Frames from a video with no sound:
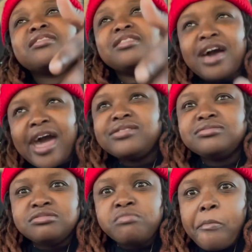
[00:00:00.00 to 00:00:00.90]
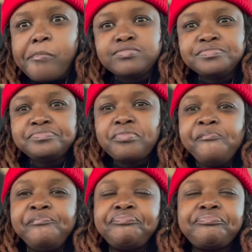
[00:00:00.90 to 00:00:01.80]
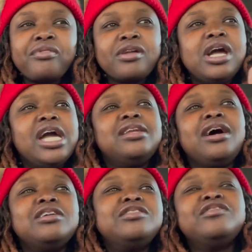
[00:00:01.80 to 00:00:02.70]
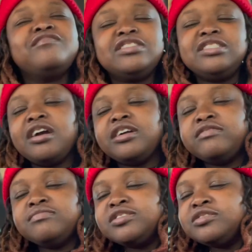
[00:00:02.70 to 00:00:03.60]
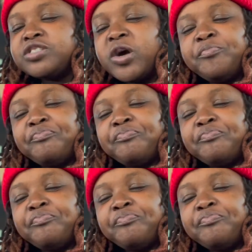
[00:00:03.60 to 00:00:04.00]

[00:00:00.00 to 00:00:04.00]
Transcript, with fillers: likes. And all the love that y'all give me, you know.